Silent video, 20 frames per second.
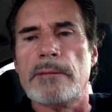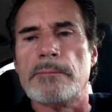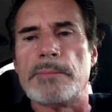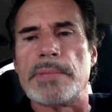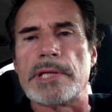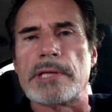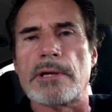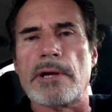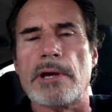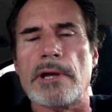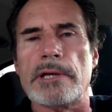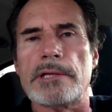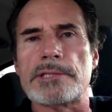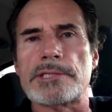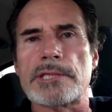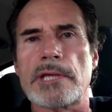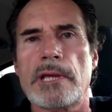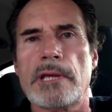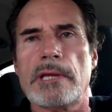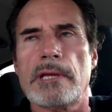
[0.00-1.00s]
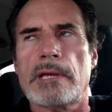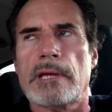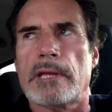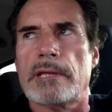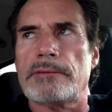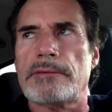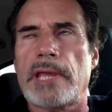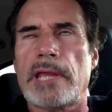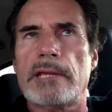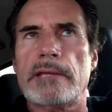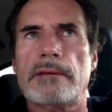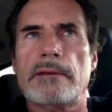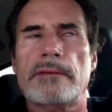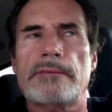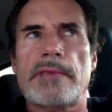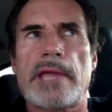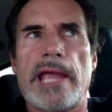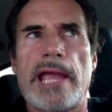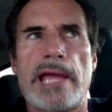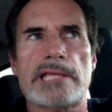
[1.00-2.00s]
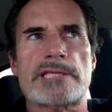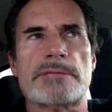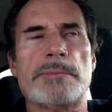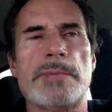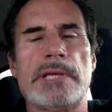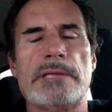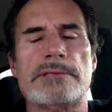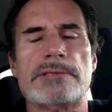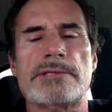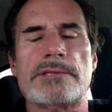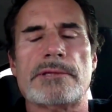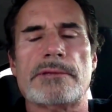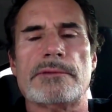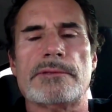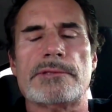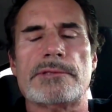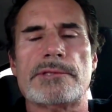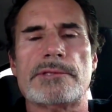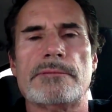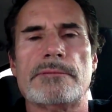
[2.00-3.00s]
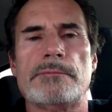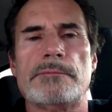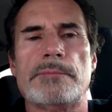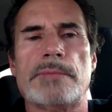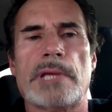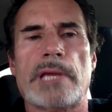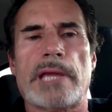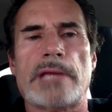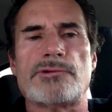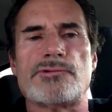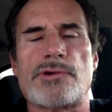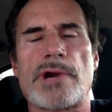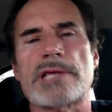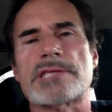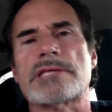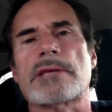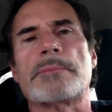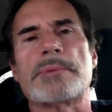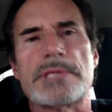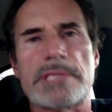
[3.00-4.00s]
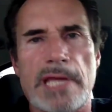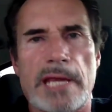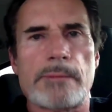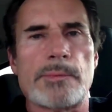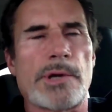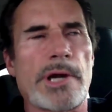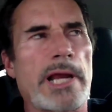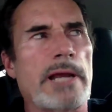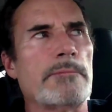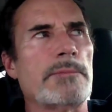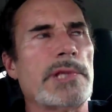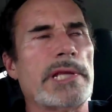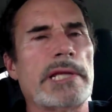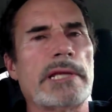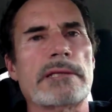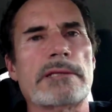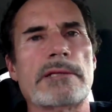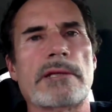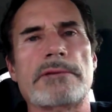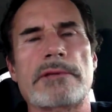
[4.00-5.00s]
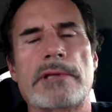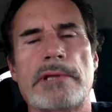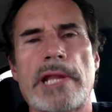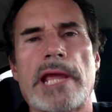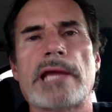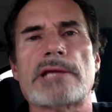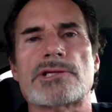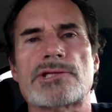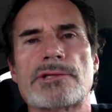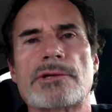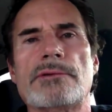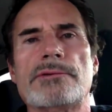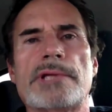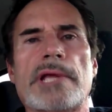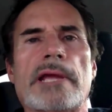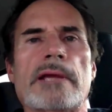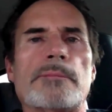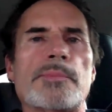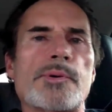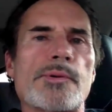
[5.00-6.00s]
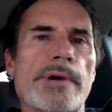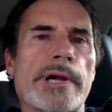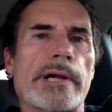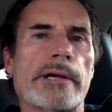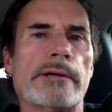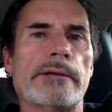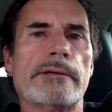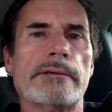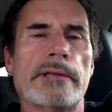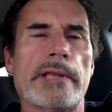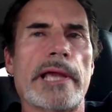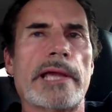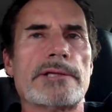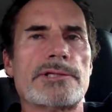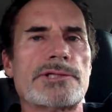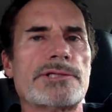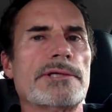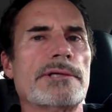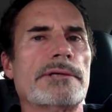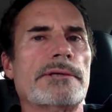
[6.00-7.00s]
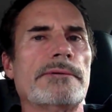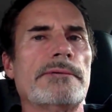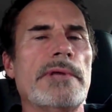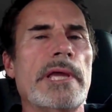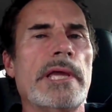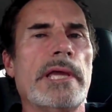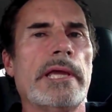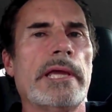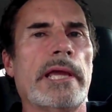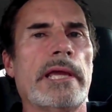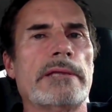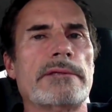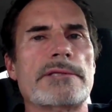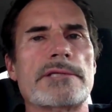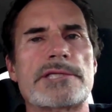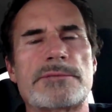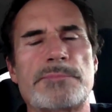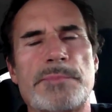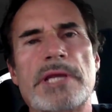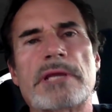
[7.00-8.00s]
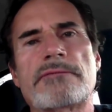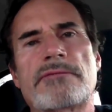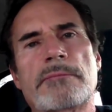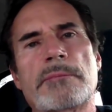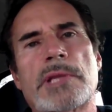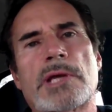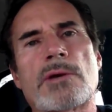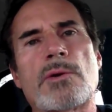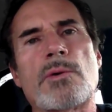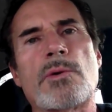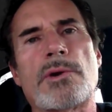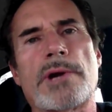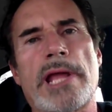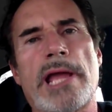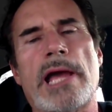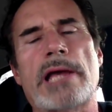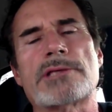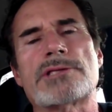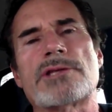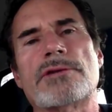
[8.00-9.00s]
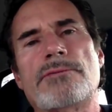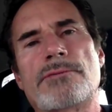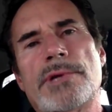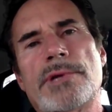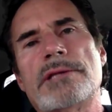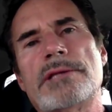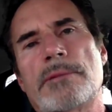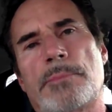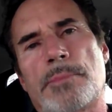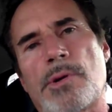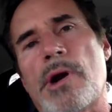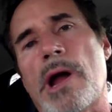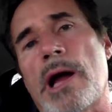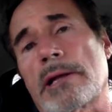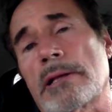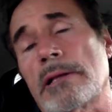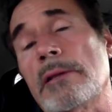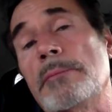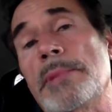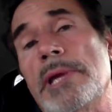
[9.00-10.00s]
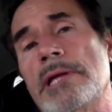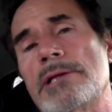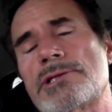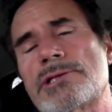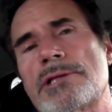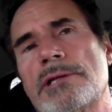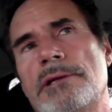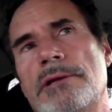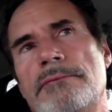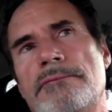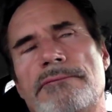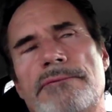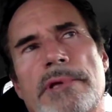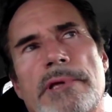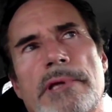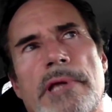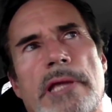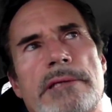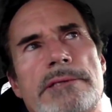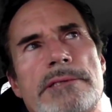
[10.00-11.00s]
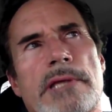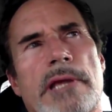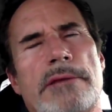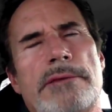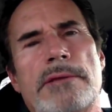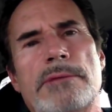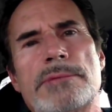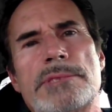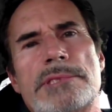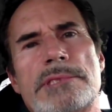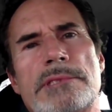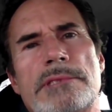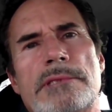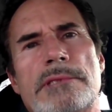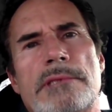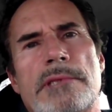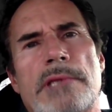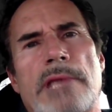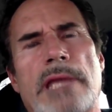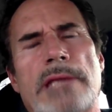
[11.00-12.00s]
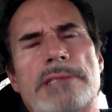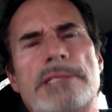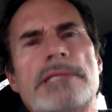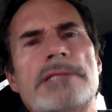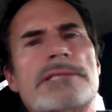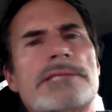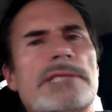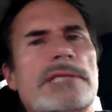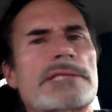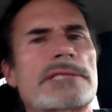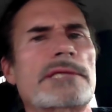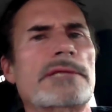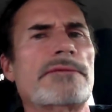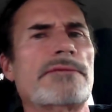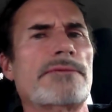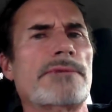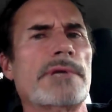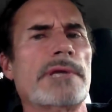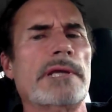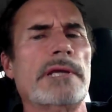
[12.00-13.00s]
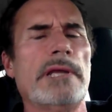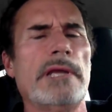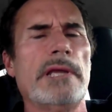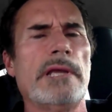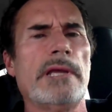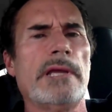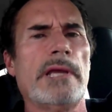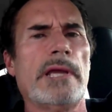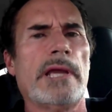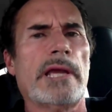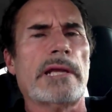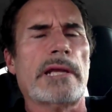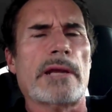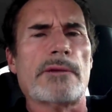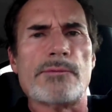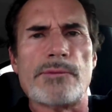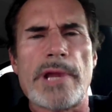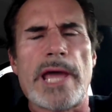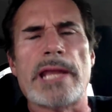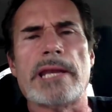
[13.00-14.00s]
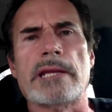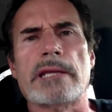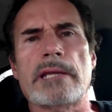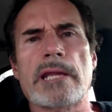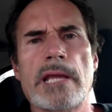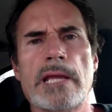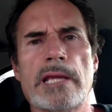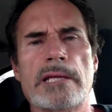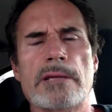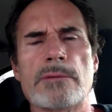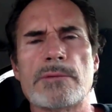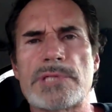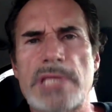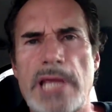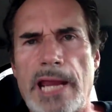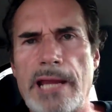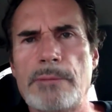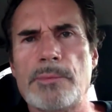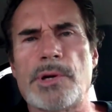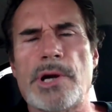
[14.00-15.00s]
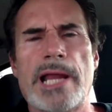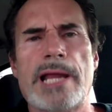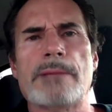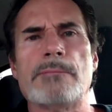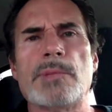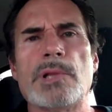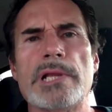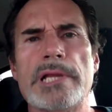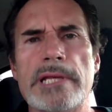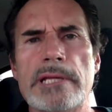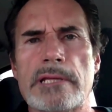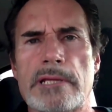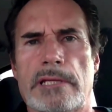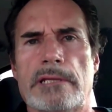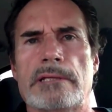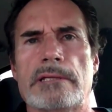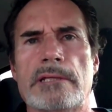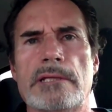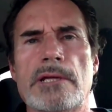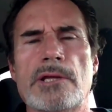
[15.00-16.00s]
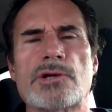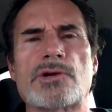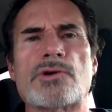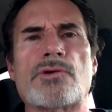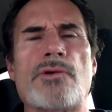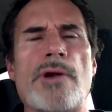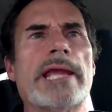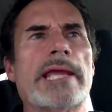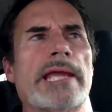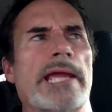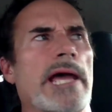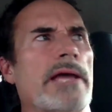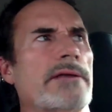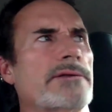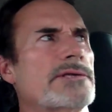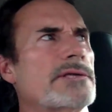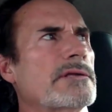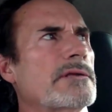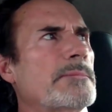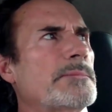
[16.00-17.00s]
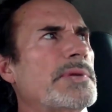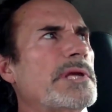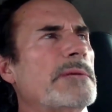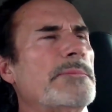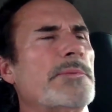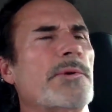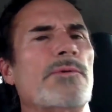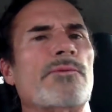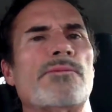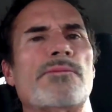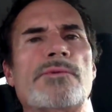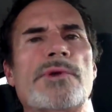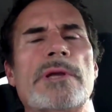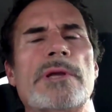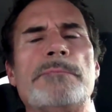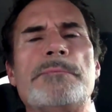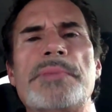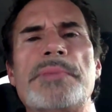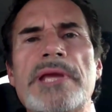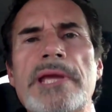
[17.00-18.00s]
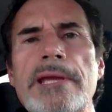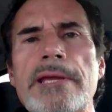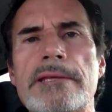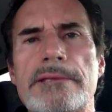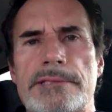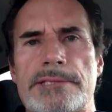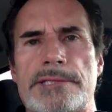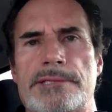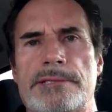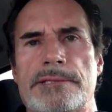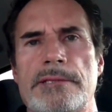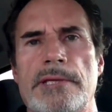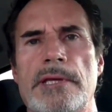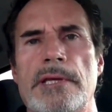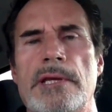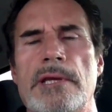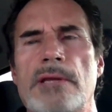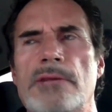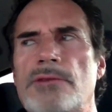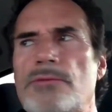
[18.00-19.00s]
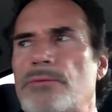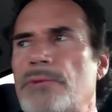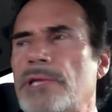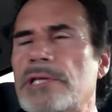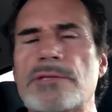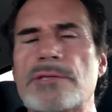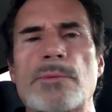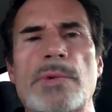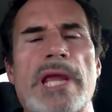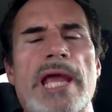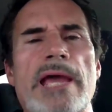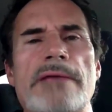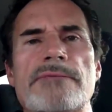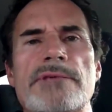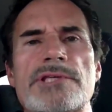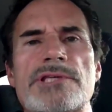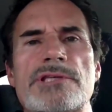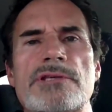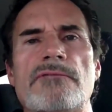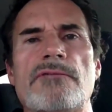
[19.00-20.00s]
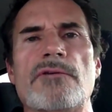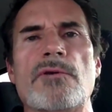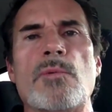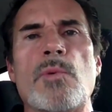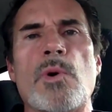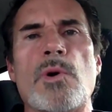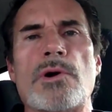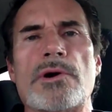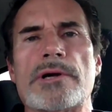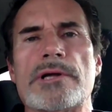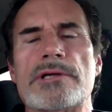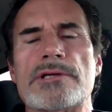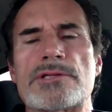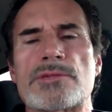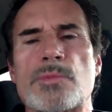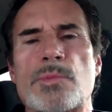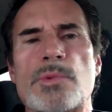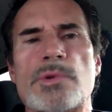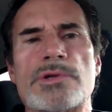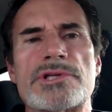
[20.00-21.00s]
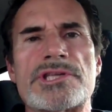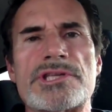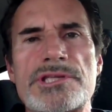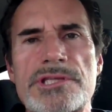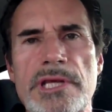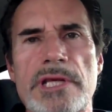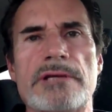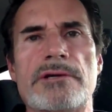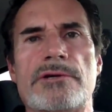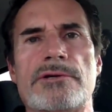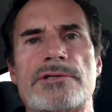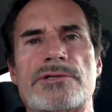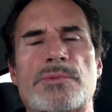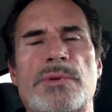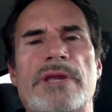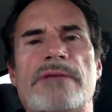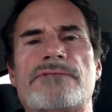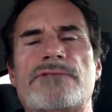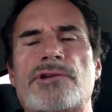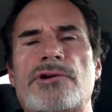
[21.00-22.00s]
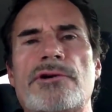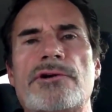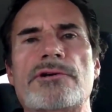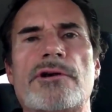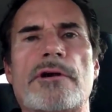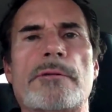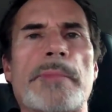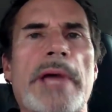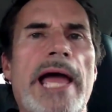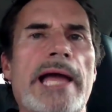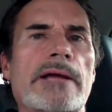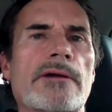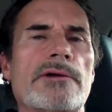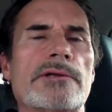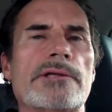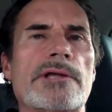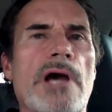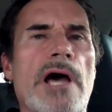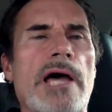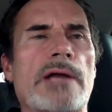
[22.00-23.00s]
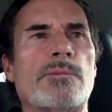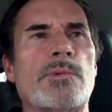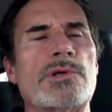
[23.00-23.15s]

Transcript: Because they they asked me to to dress up as Abraham Lincoln on the National Day of Prayer last year and to speak from the courthouse and read the proclamation of eight I think it was 1863 and I read it and it was Abraham Lincoln crying out to the people repent the reason we have the Civil War is we're sinners. We have turned our back on God.